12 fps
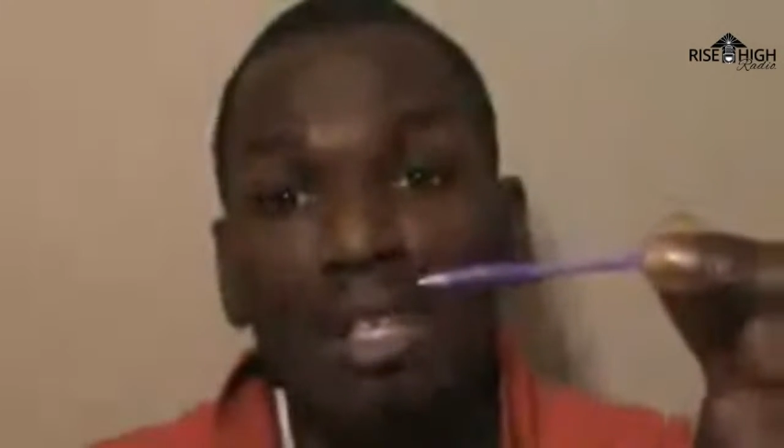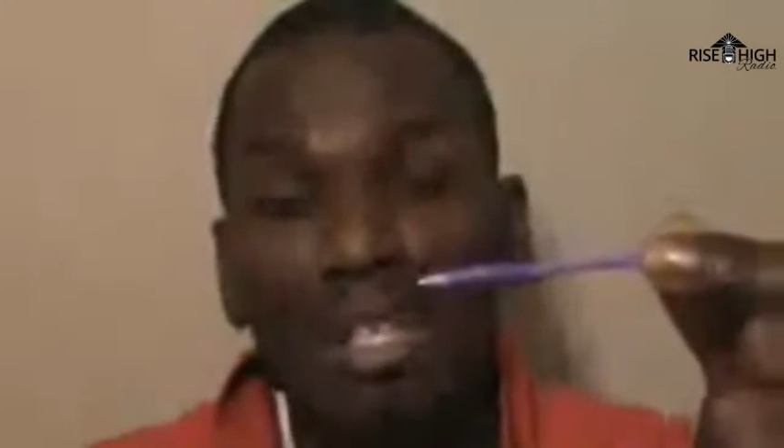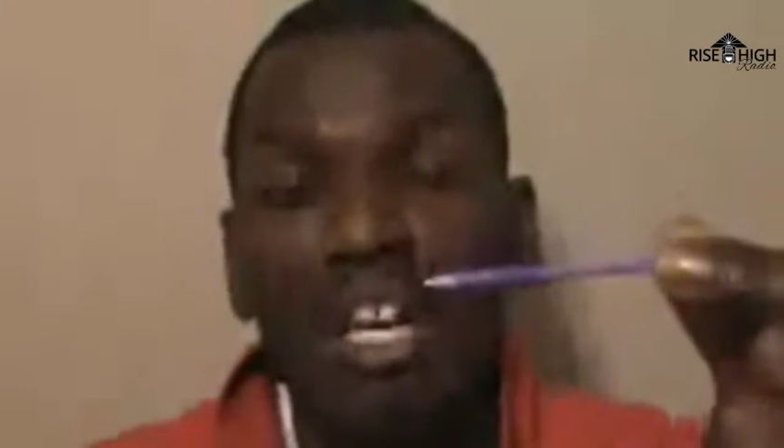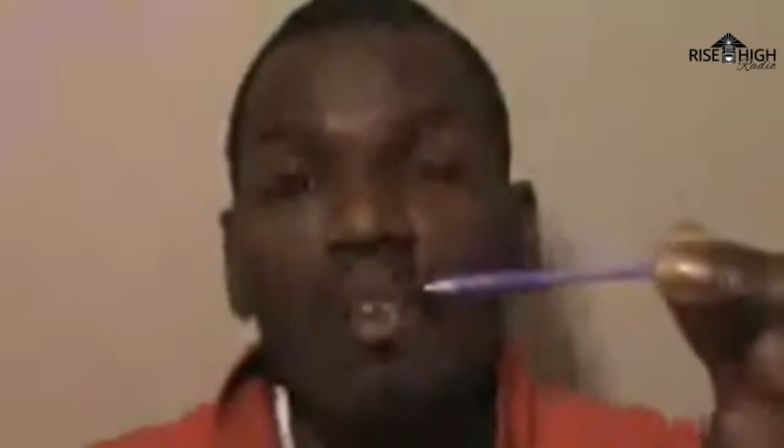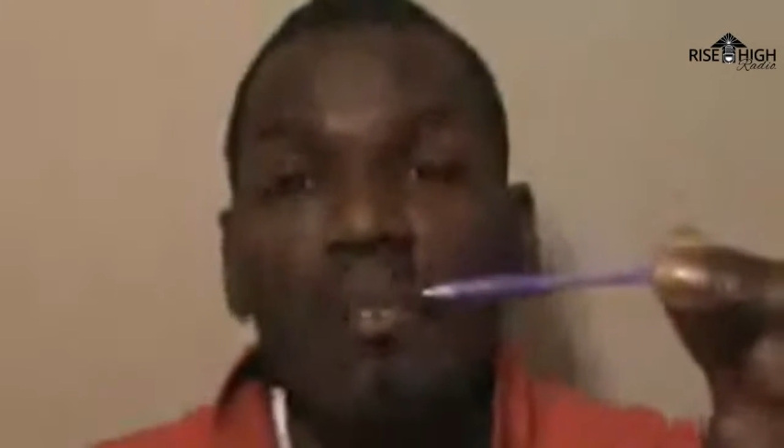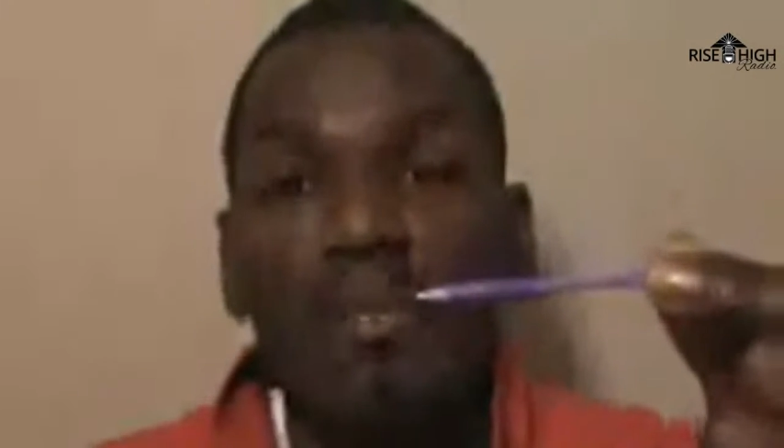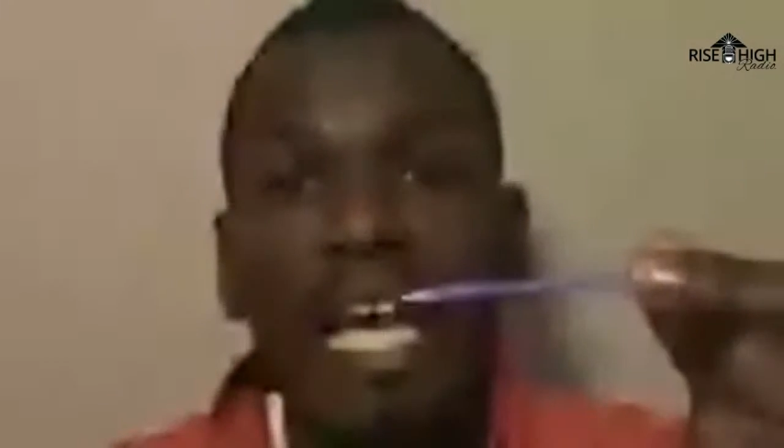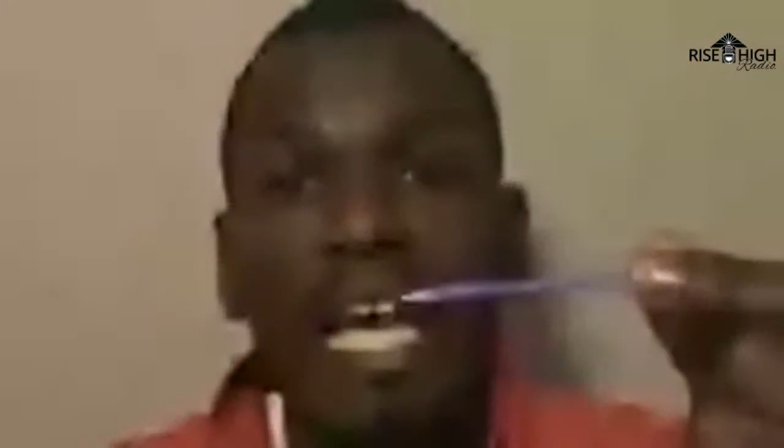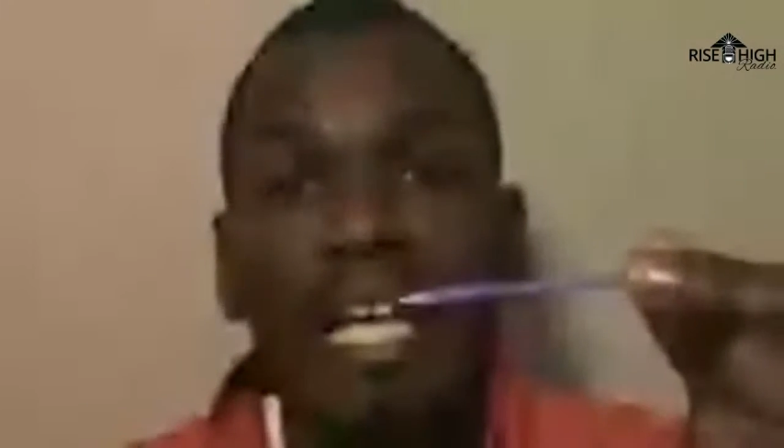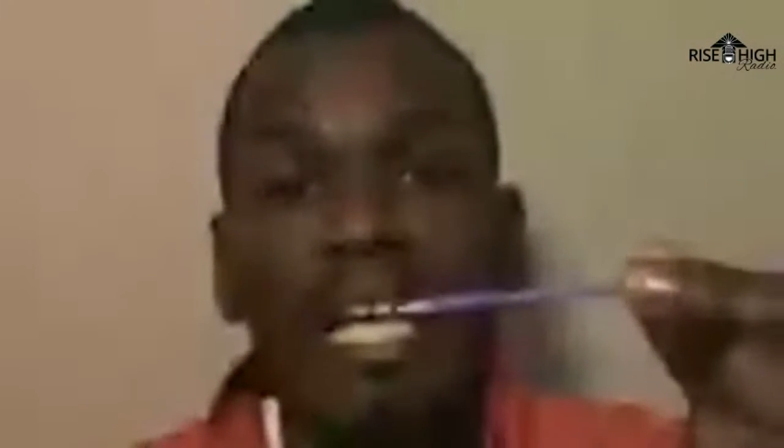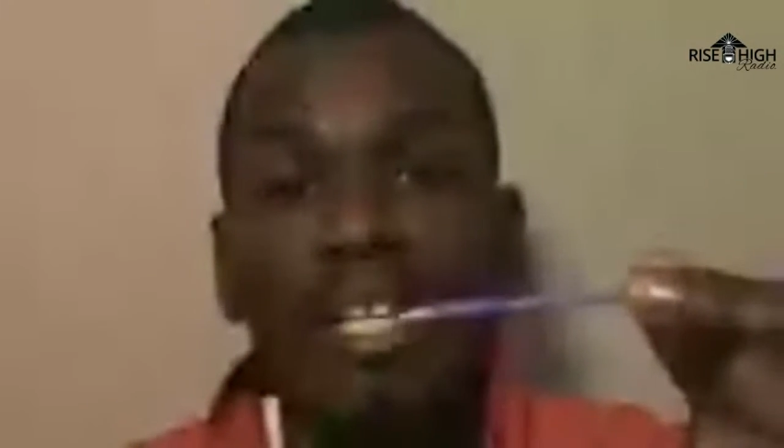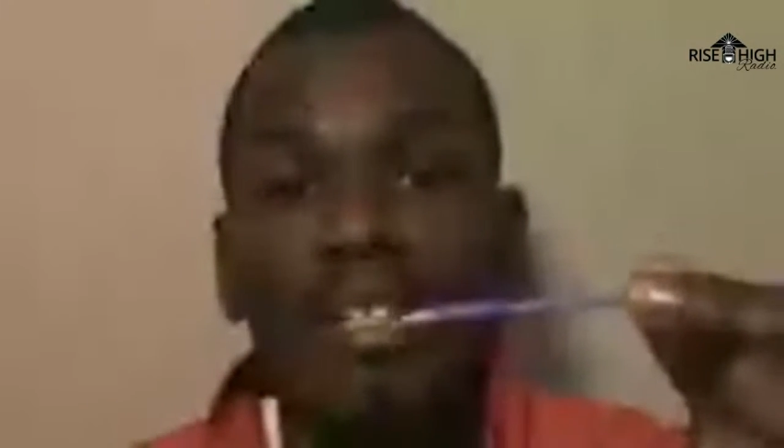stuff of
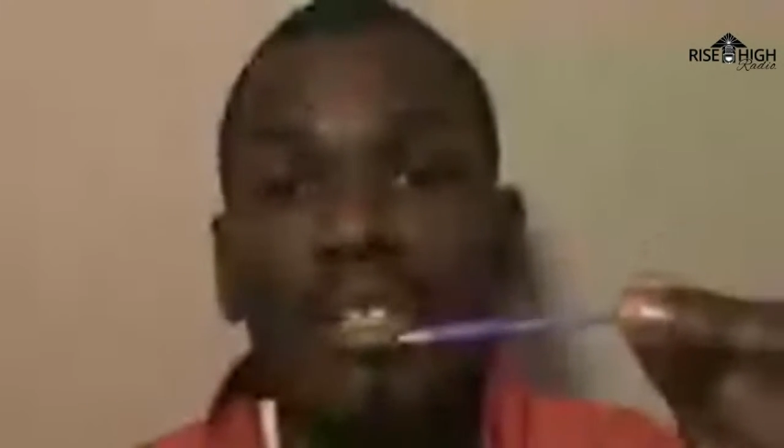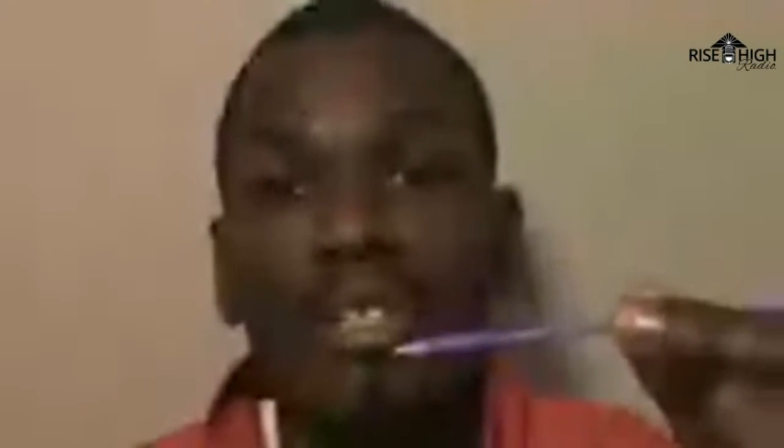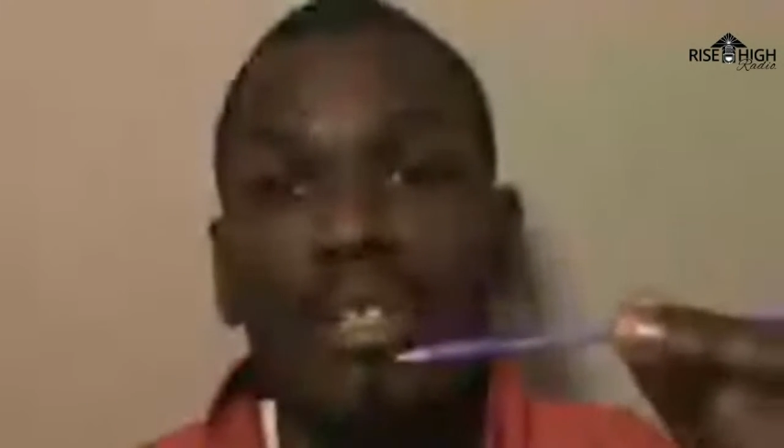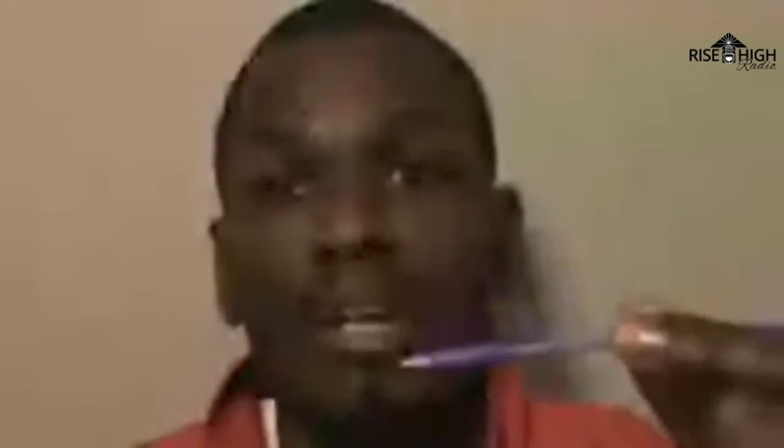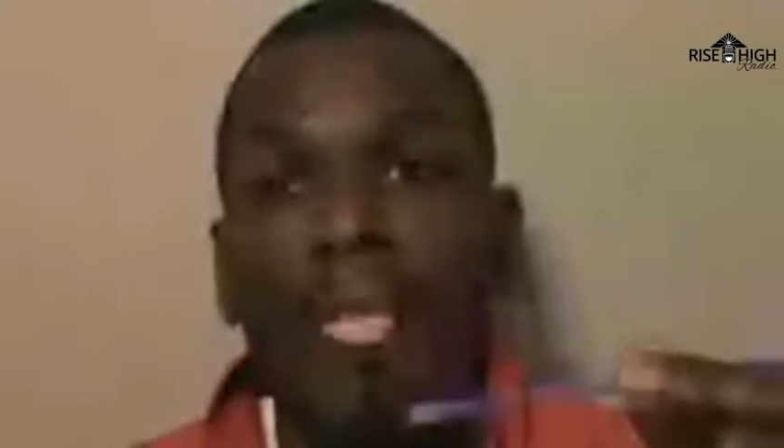that nature.